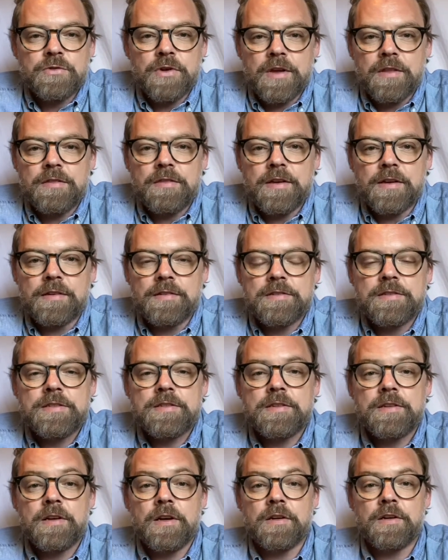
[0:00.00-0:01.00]
great
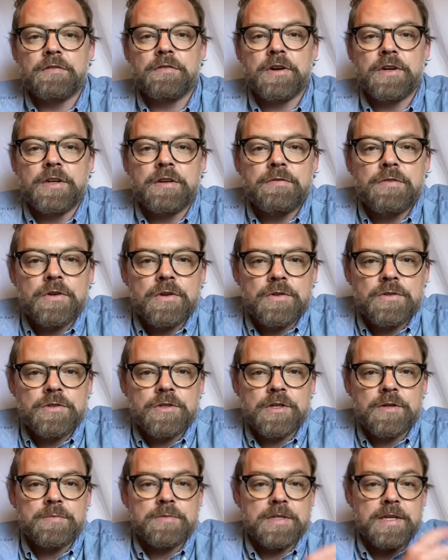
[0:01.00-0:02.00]
things under very difficult
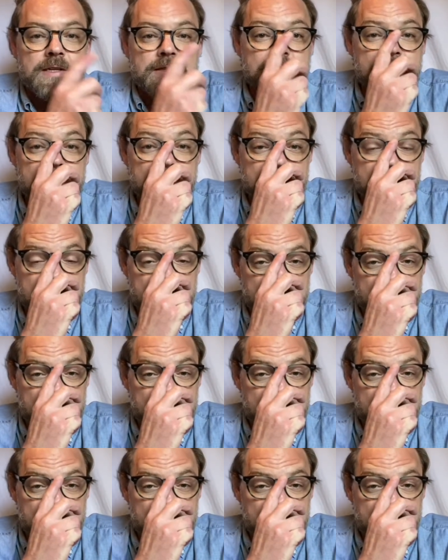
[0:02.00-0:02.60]
circumstances.